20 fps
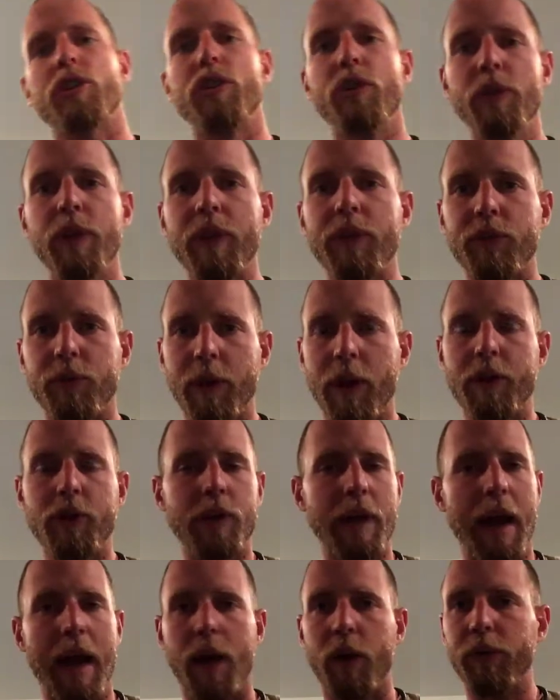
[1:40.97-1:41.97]
do this around your
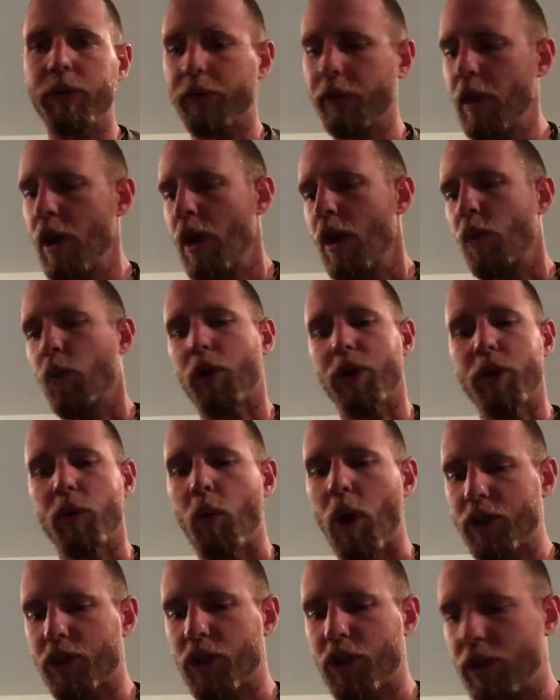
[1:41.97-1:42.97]
house while you're
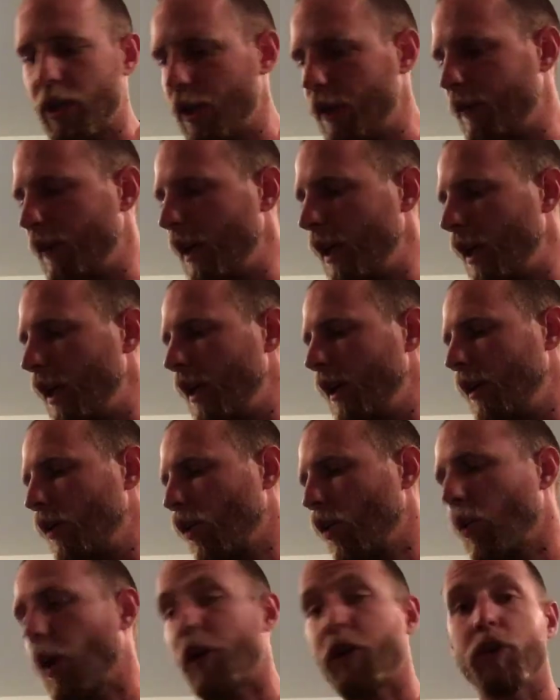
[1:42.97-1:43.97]
watching TV
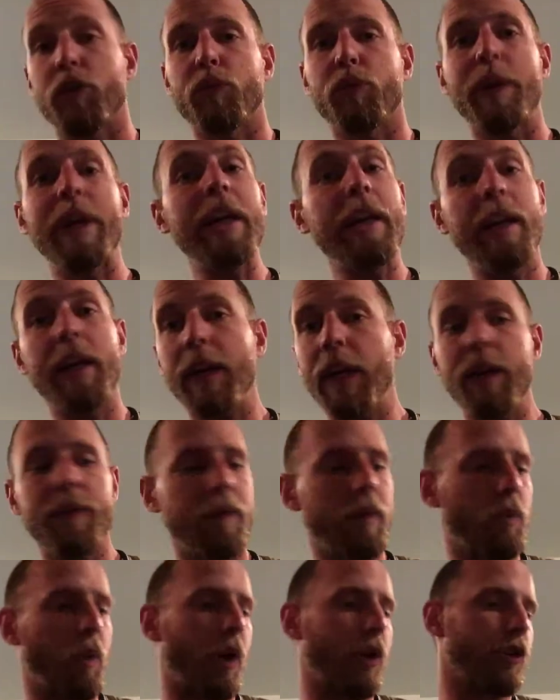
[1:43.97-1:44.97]
or while you're reading,
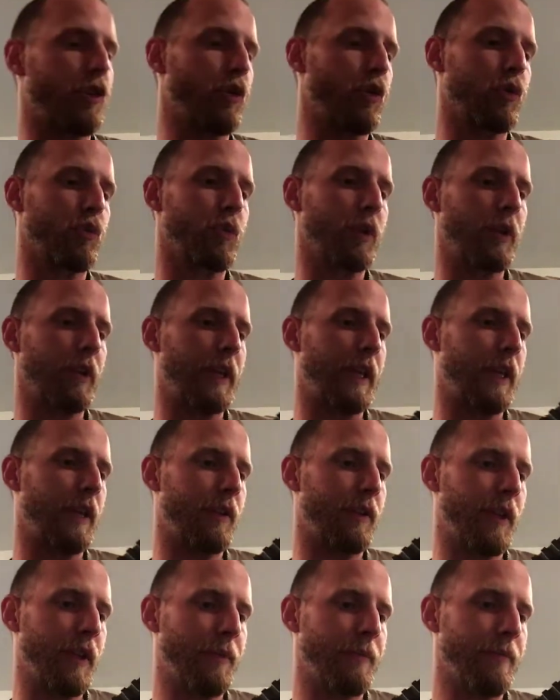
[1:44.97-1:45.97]
even while you're doing really
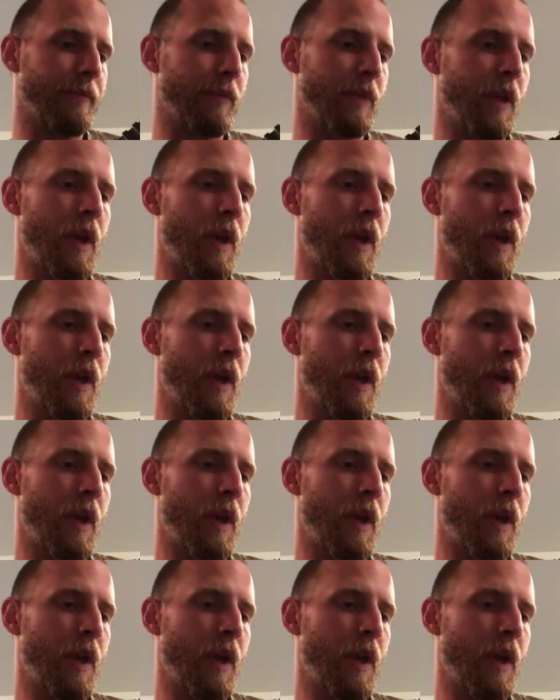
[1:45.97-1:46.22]
anything,